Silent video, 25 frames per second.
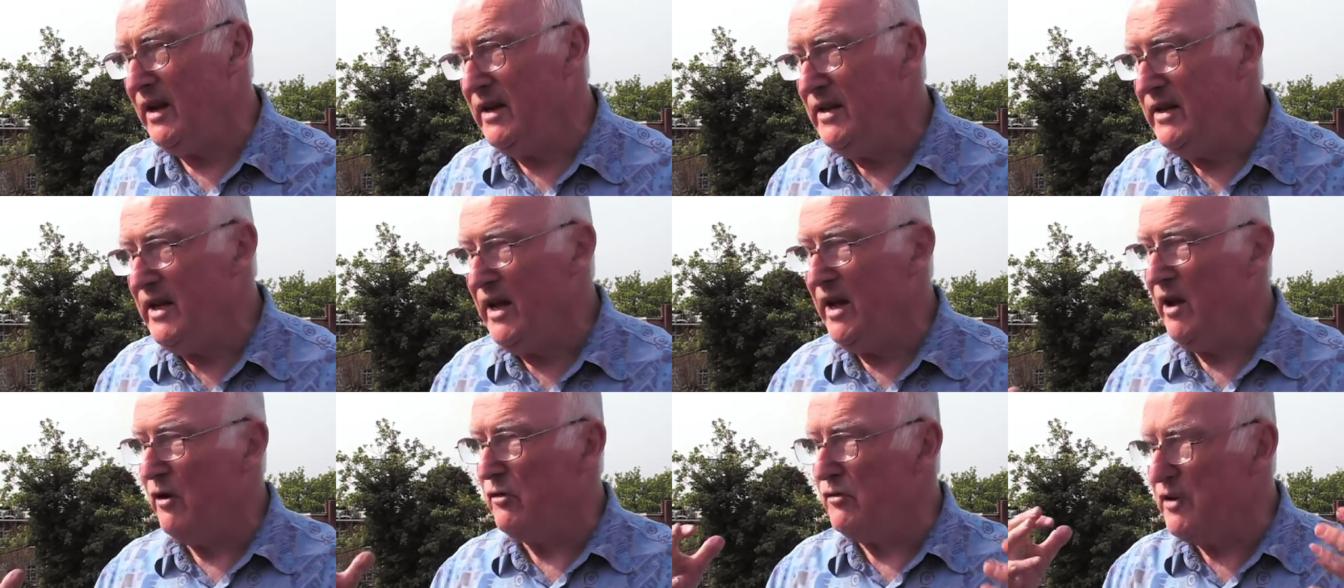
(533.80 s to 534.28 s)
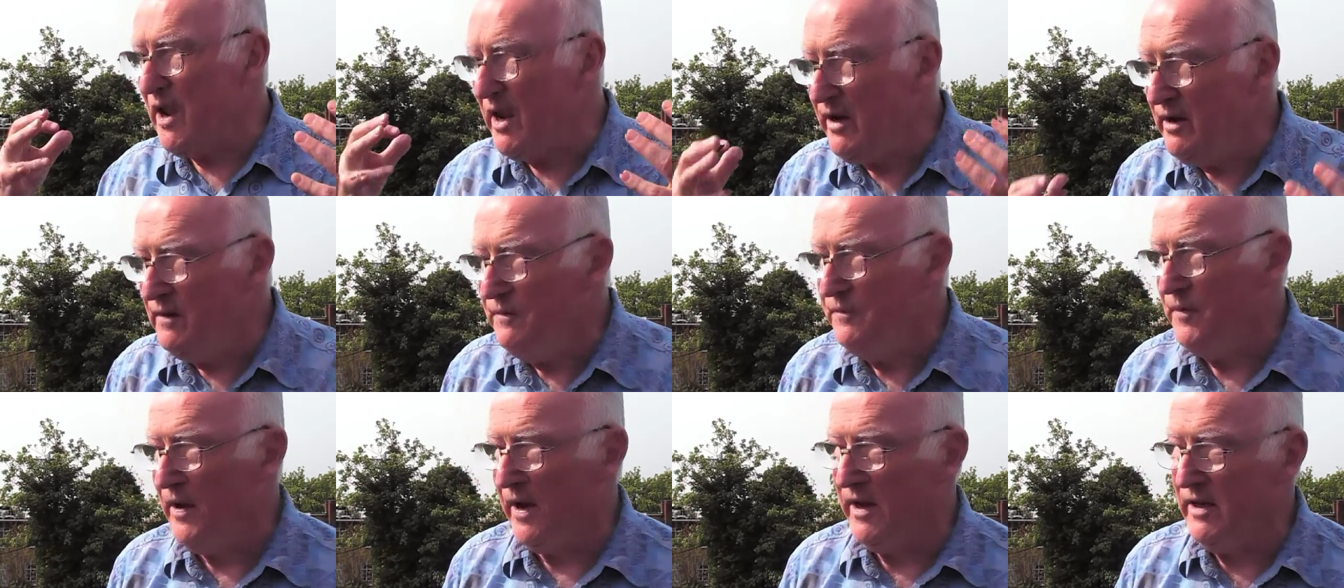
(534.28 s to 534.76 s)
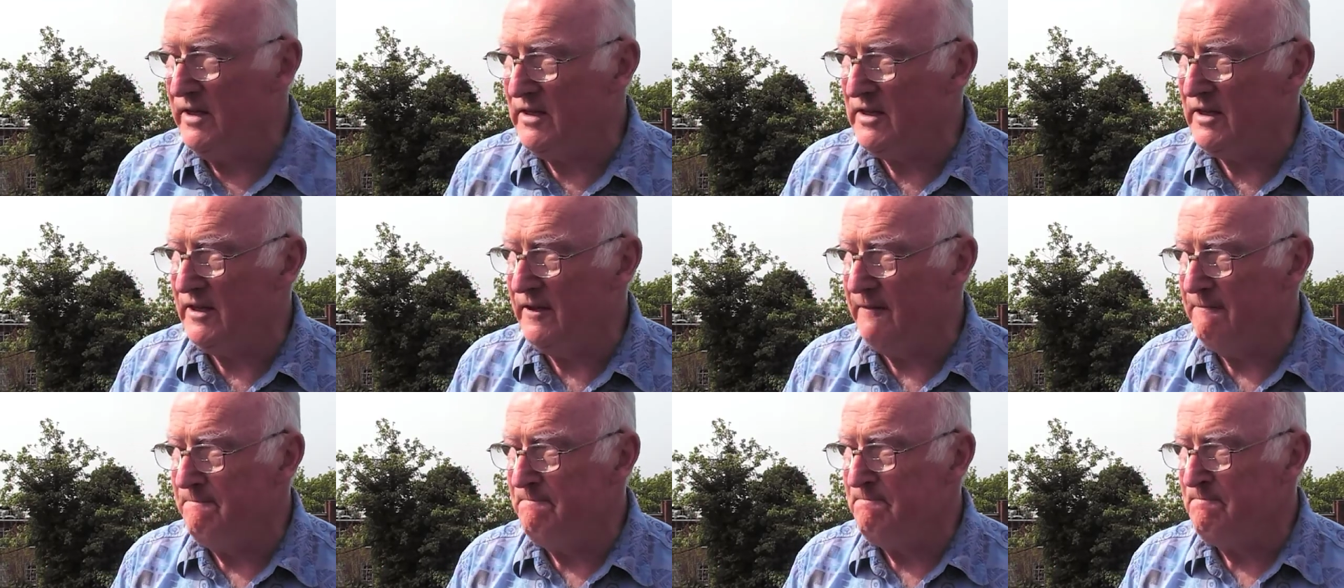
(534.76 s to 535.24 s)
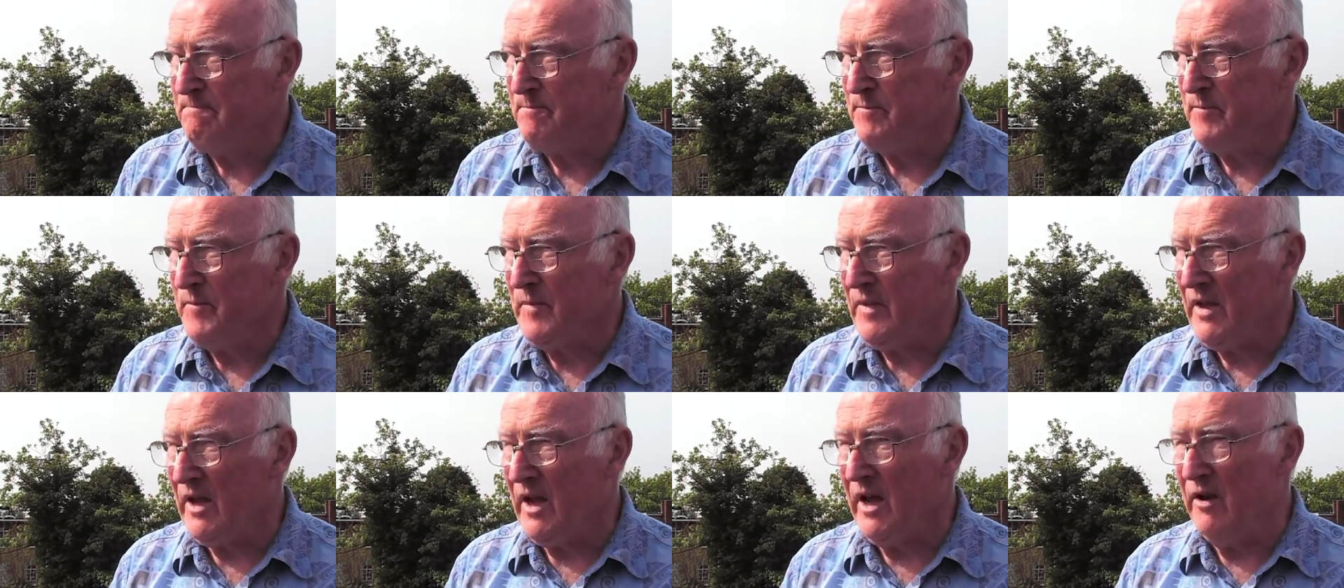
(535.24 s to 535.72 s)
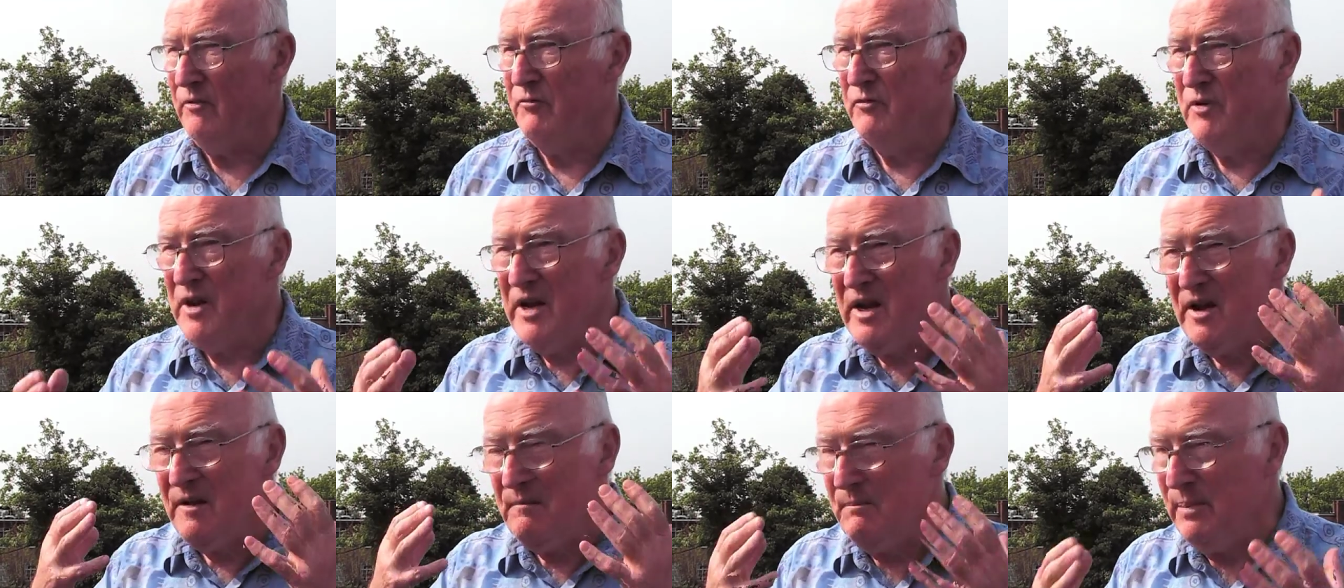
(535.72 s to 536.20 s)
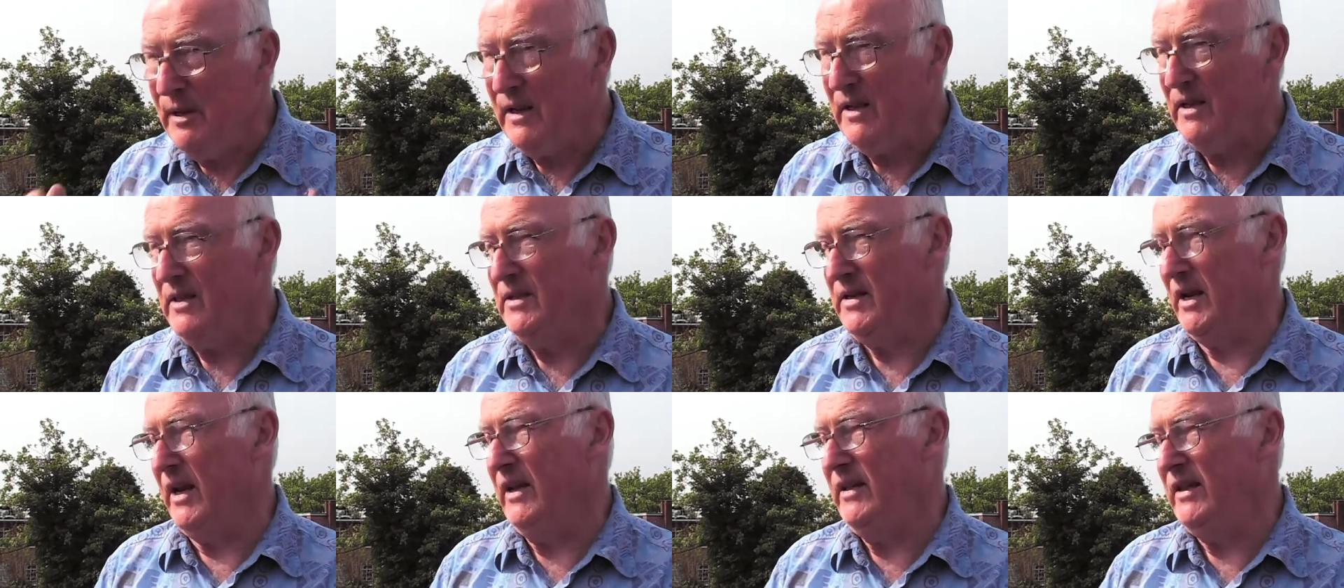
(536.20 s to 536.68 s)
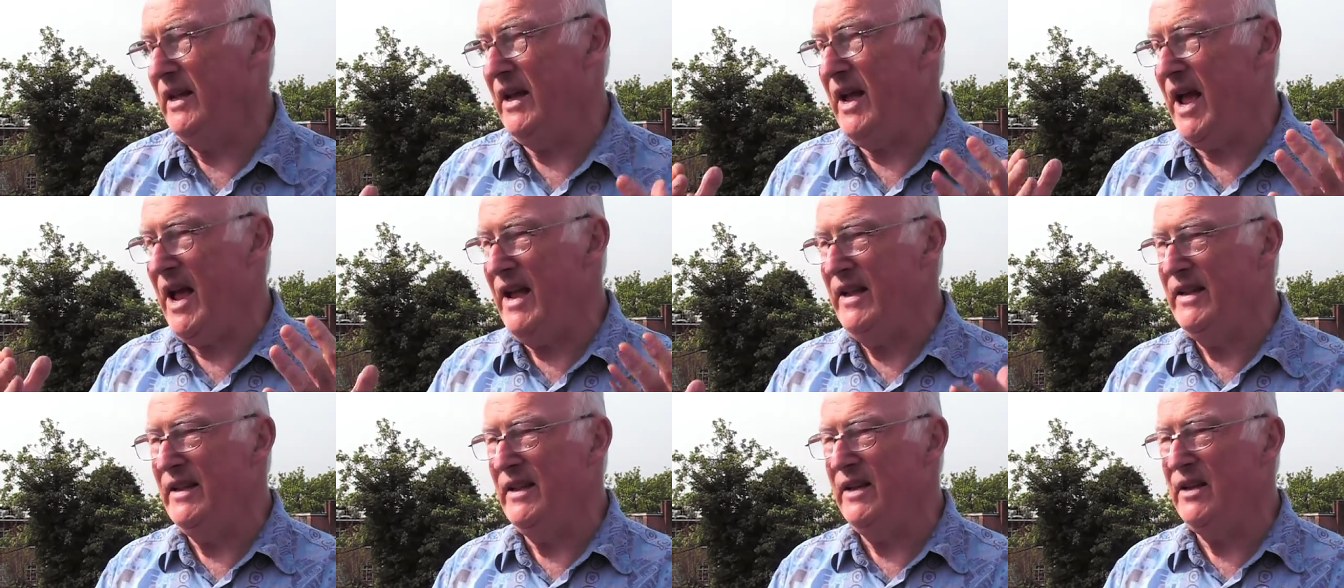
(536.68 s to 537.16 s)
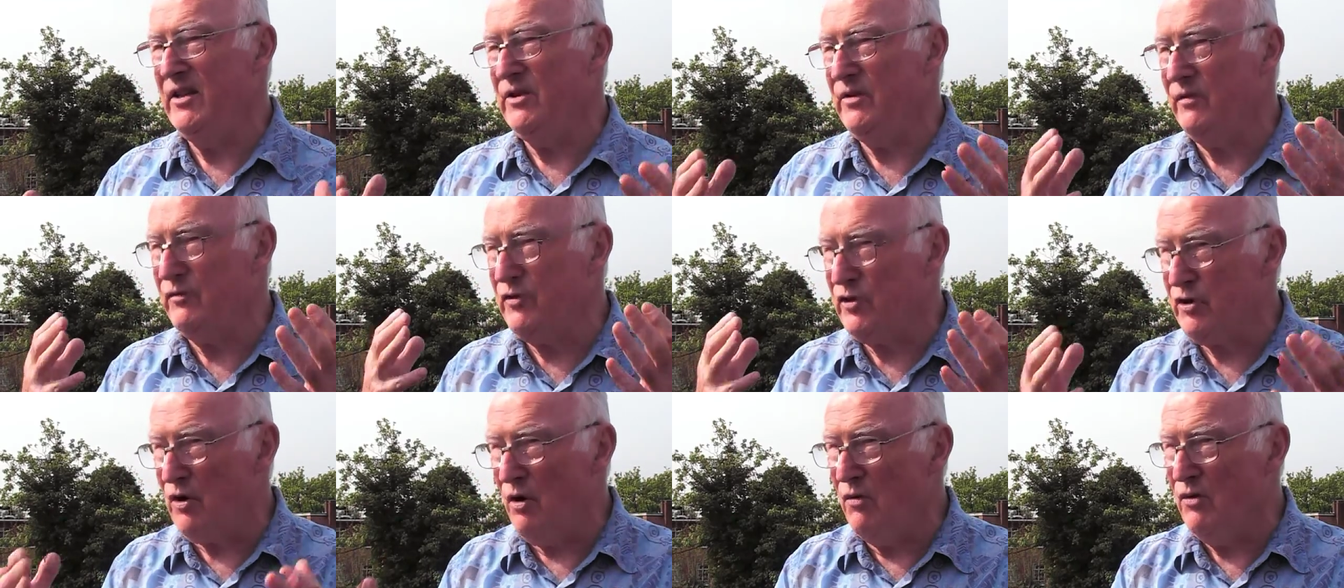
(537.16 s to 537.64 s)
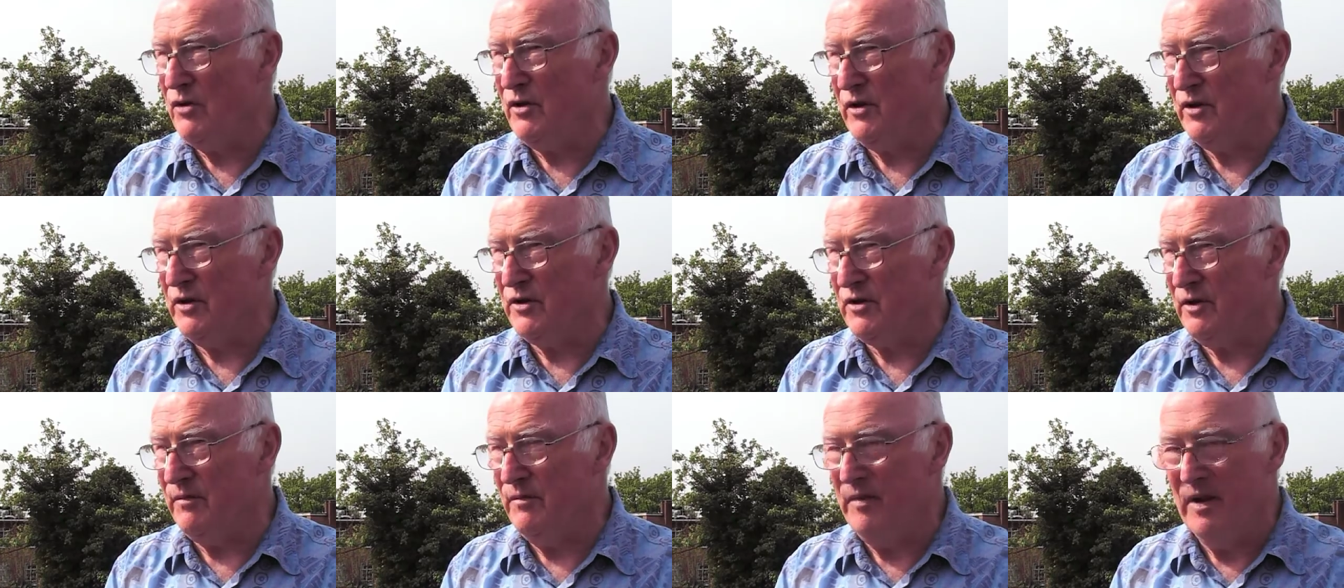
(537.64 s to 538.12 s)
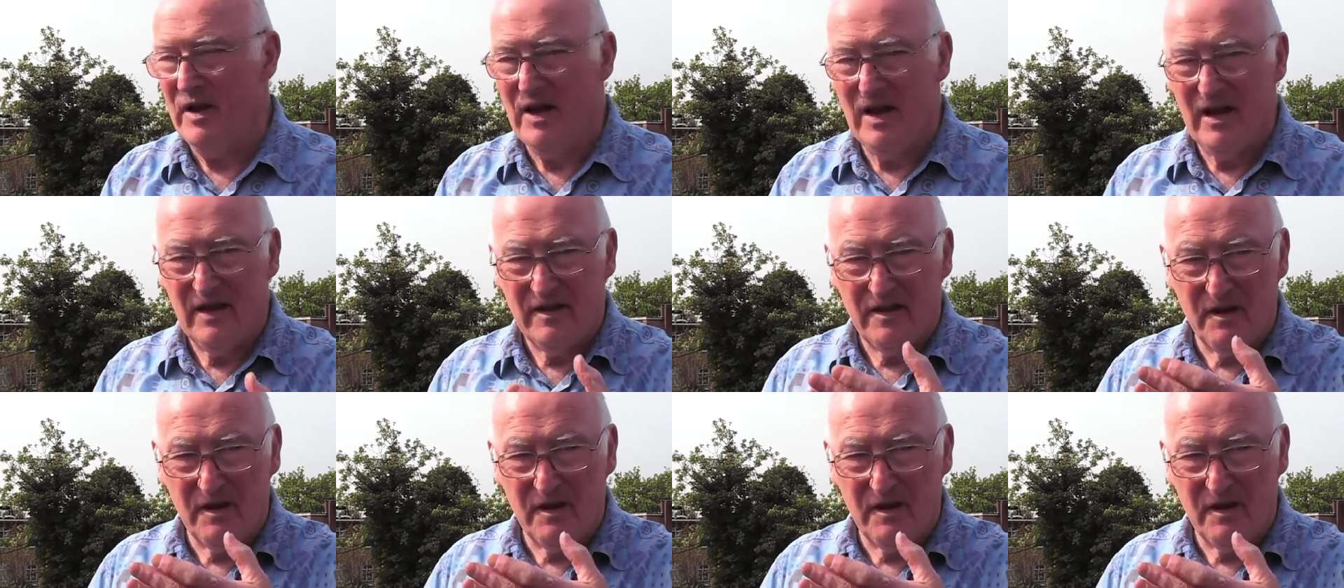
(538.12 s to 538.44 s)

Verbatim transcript: the idea, renovate and rehabilitate the ideas of socialism